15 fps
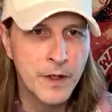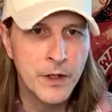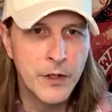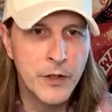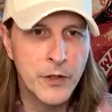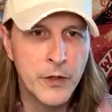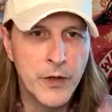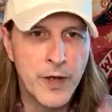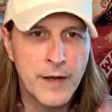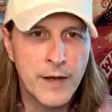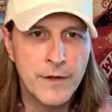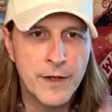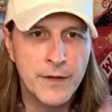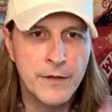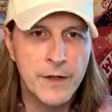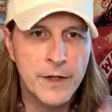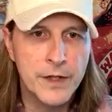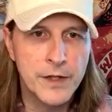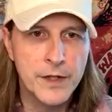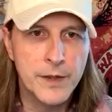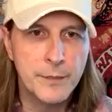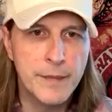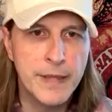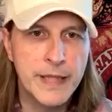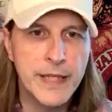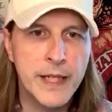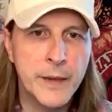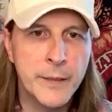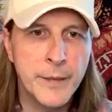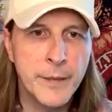You have diverse
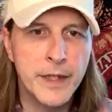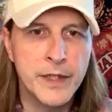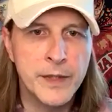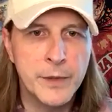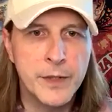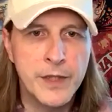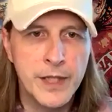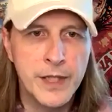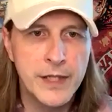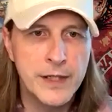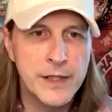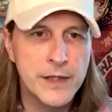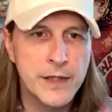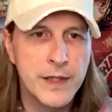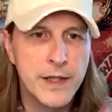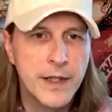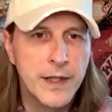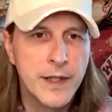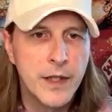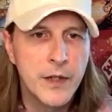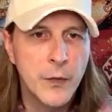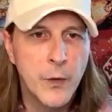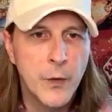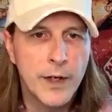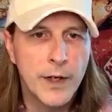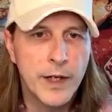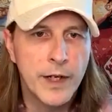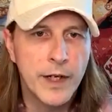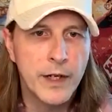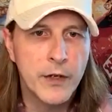medium expertise,
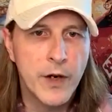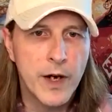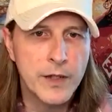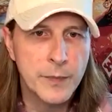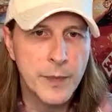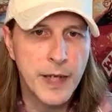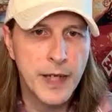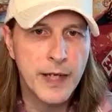working across